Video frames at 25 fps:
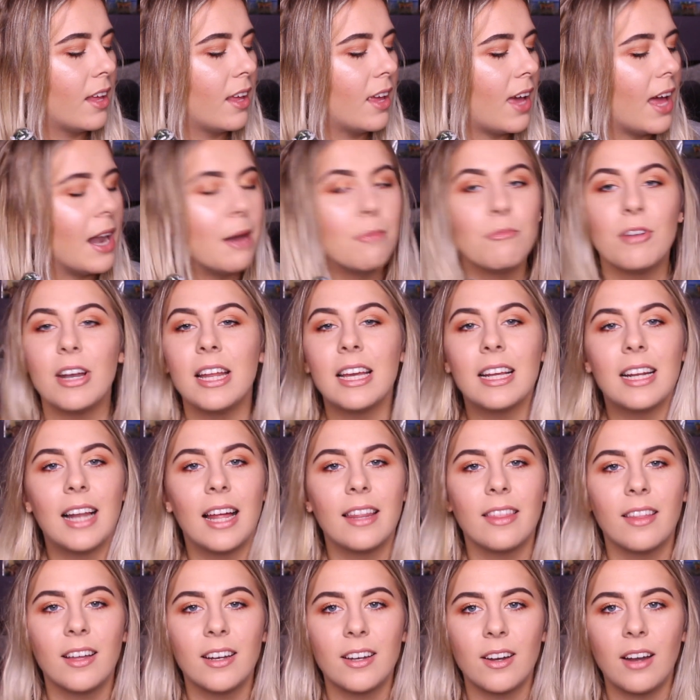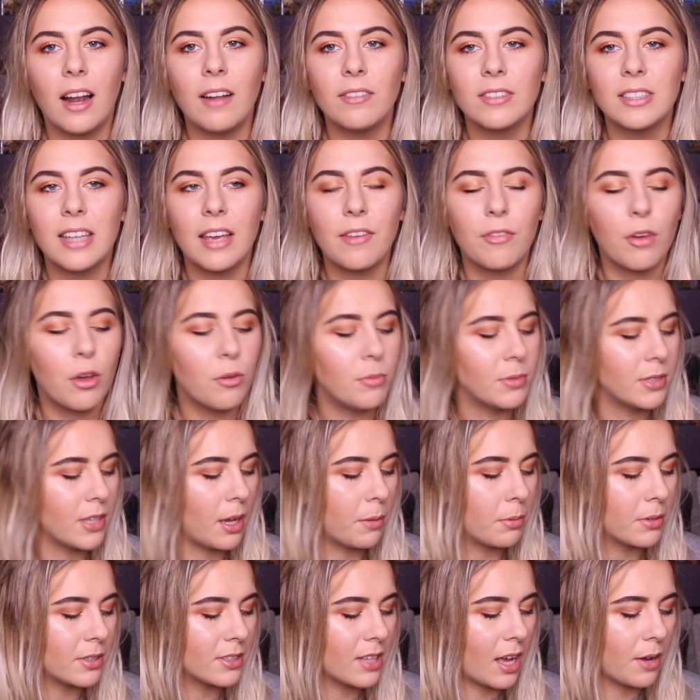And I'm really glad that I don't have to give hummus
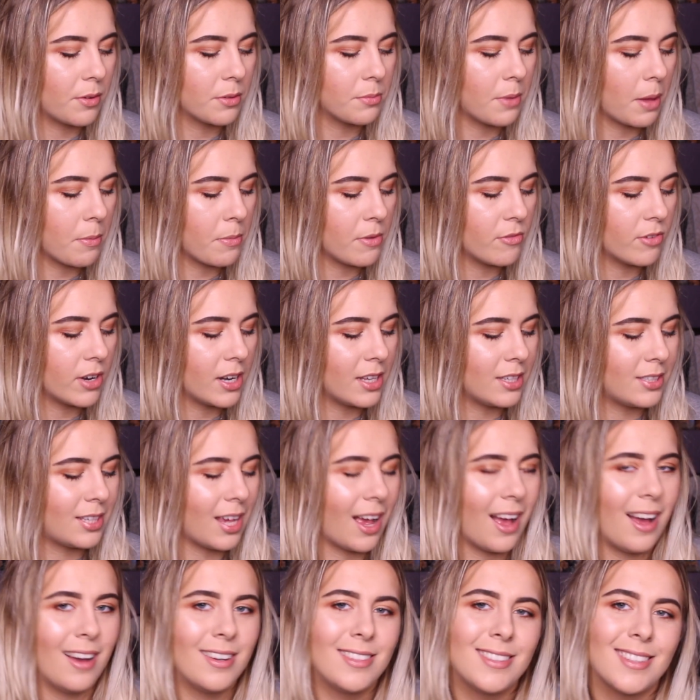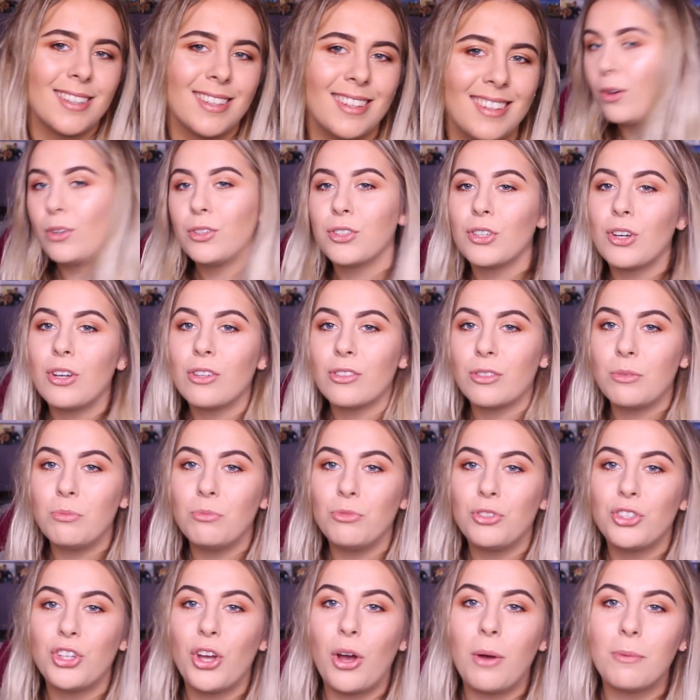up, because that would make me really sad. Also got
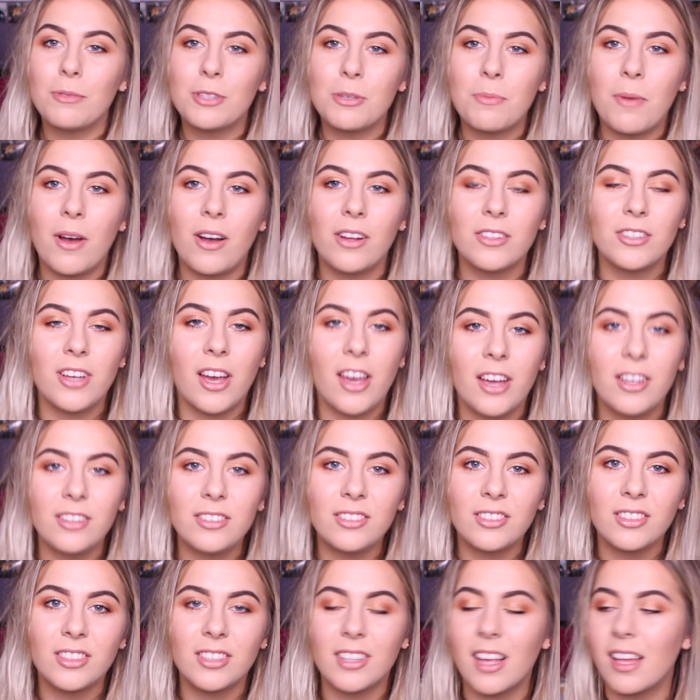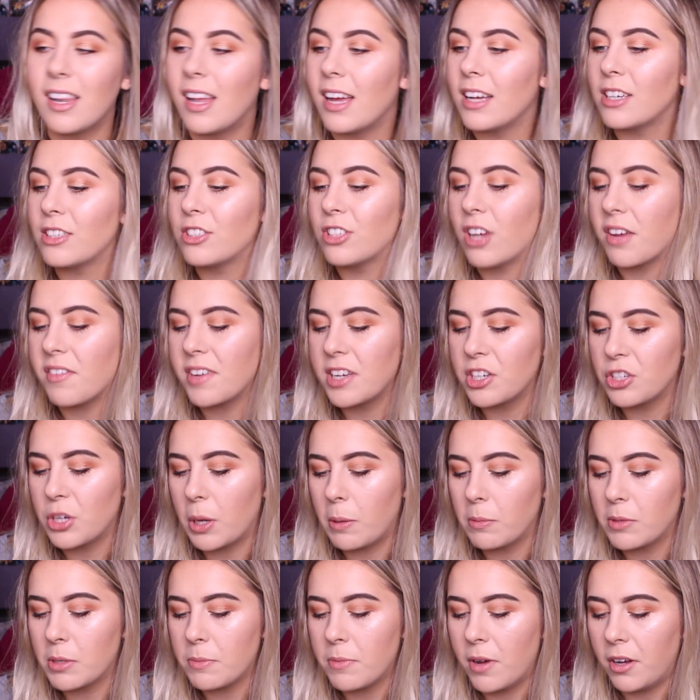some chopped tomatoes, because I like shoving
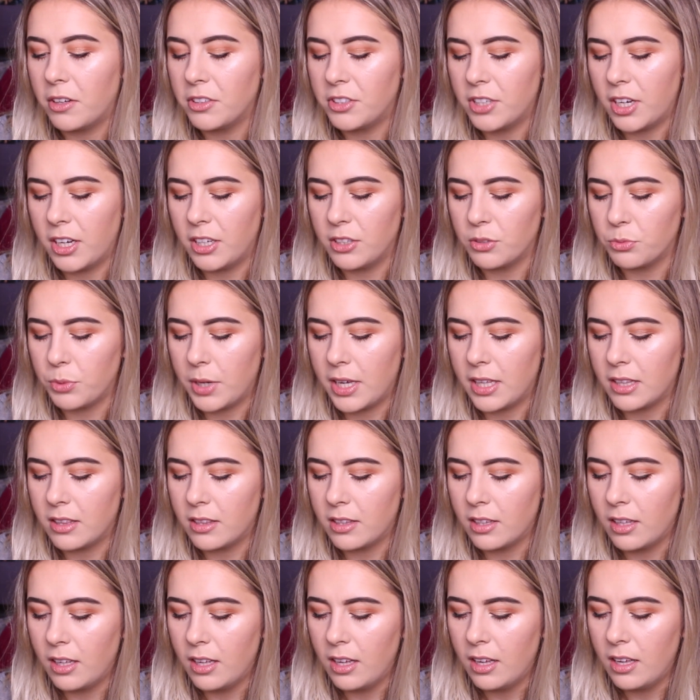chopped tomatoes with